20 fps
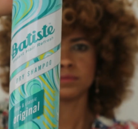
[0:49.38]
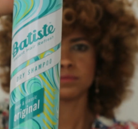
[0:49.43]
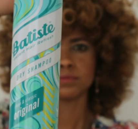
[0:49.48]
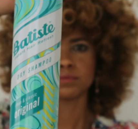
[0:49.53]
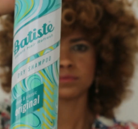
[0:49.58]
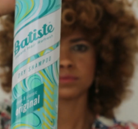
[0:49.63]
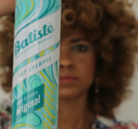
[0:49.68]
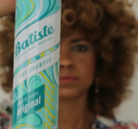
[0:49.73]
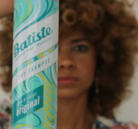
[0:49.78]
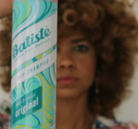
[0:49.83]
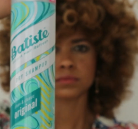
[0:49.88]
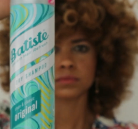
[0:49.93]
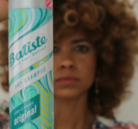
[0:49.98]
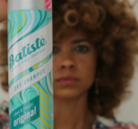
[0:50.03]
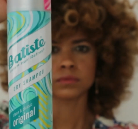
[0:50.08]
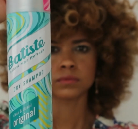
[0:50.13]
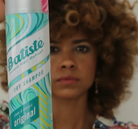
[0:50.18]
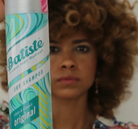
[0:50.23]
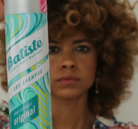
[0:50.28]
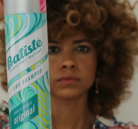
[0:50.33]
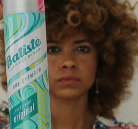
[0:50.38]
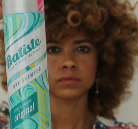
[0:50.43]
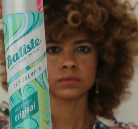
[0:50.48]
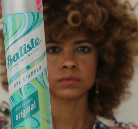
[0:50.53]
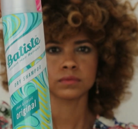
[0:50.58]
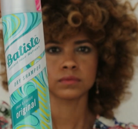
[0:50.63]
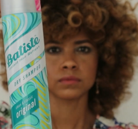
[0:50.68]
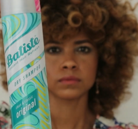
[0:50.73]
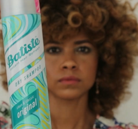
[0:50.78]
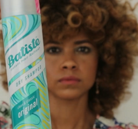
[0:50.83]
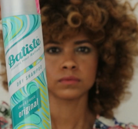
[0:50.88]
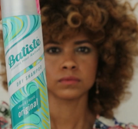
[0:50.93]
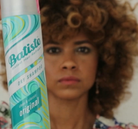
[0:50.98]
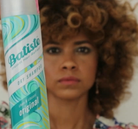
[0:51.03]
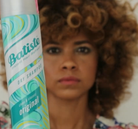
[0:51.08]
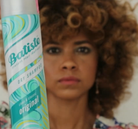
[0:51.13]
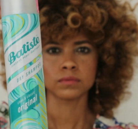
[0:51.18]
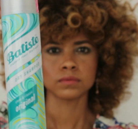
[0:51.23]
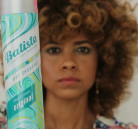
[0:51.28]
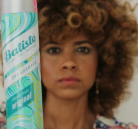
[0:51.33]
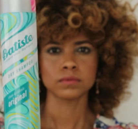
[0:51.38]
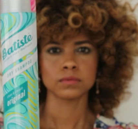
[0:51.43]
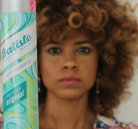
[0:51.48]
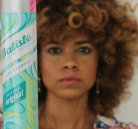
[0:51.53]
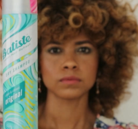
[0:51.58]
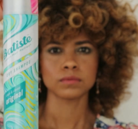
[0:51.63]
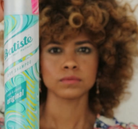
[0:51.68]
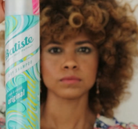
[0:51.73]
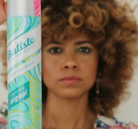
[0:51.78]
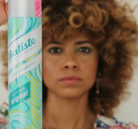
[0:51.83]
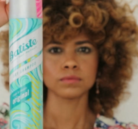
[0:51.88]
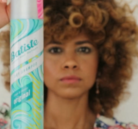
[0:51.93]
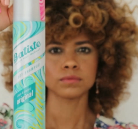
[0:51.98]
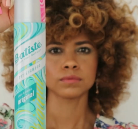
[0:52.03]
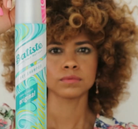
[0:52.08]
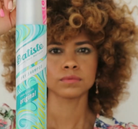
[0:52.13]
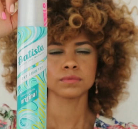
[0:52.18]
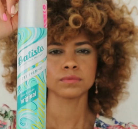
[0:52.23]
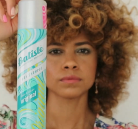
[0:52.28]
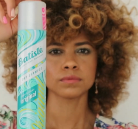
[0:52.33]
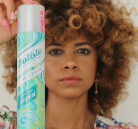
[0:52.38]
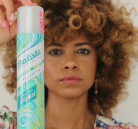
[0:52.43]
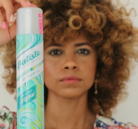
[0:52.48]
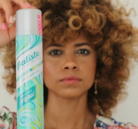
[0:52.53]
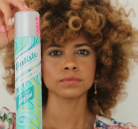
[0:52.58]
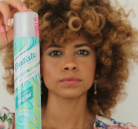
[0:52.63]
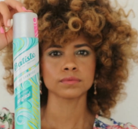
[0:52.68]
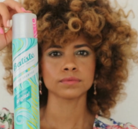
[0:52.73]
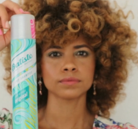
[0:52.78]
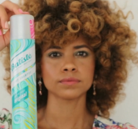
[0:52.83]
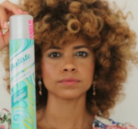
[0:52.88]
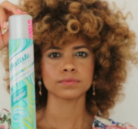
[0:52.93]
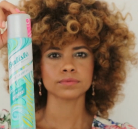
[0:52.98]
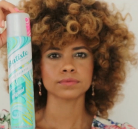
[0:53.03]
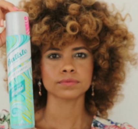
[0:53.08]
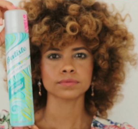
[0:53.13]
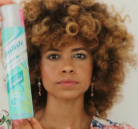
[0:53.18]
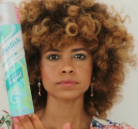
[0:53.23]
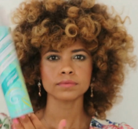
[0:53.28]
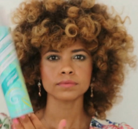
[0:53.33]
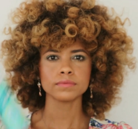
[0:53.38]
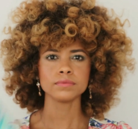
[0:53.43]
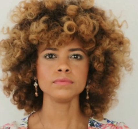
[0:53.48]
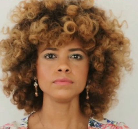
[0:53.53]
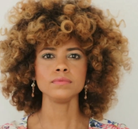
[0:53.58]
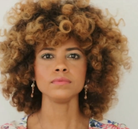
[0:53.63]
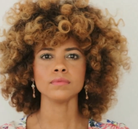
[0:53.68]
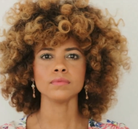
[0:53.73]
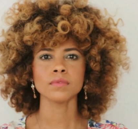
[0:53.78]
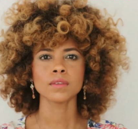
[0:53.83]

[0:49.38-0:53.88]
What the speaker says: No one is speaking in this clip.